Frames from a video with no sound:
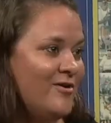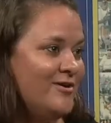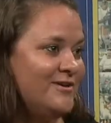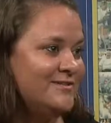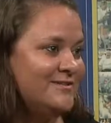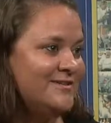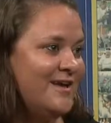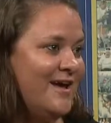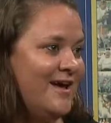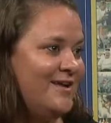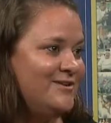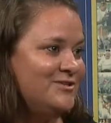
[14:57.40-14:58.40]
artists
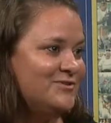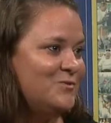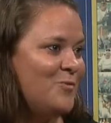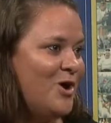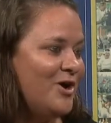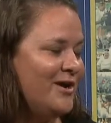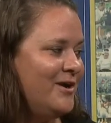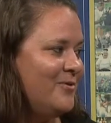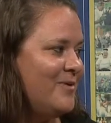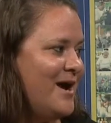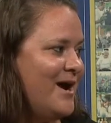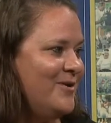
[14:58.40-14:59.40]
and just walking
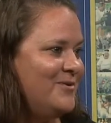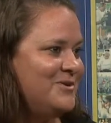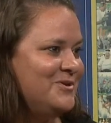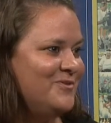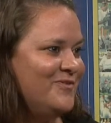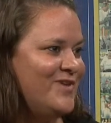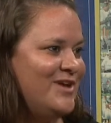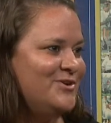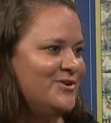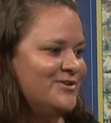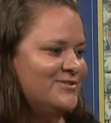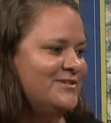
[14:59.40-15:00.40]
around to the
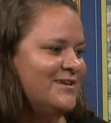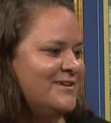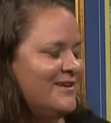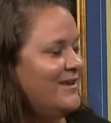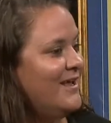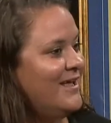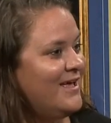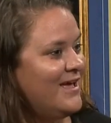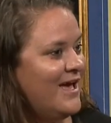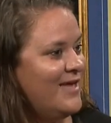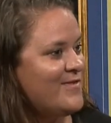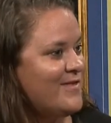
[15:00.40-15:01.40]
vendors and
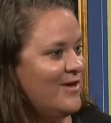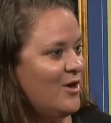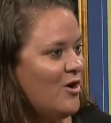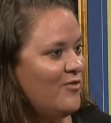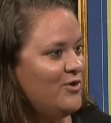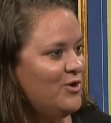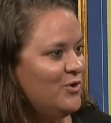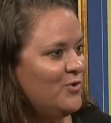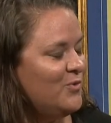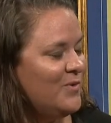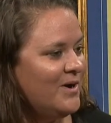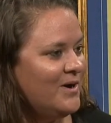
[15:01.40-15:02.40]
seeing all the new